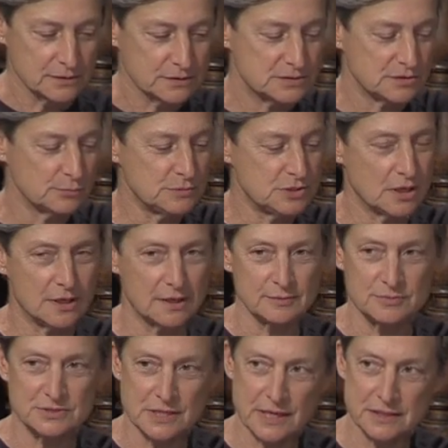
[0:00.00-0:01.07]

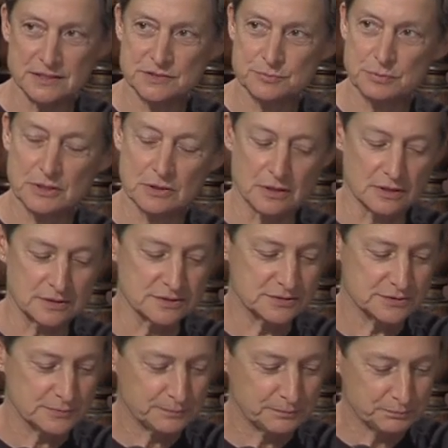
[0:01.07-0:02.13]
Sometimes that is
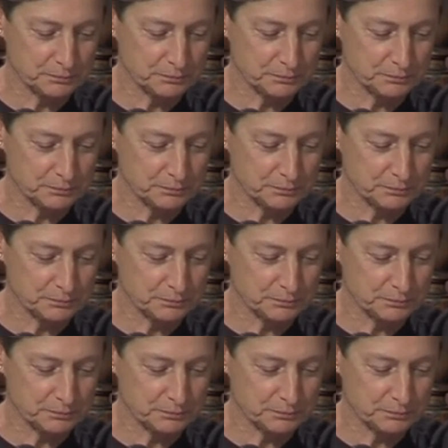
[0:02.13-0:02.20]
because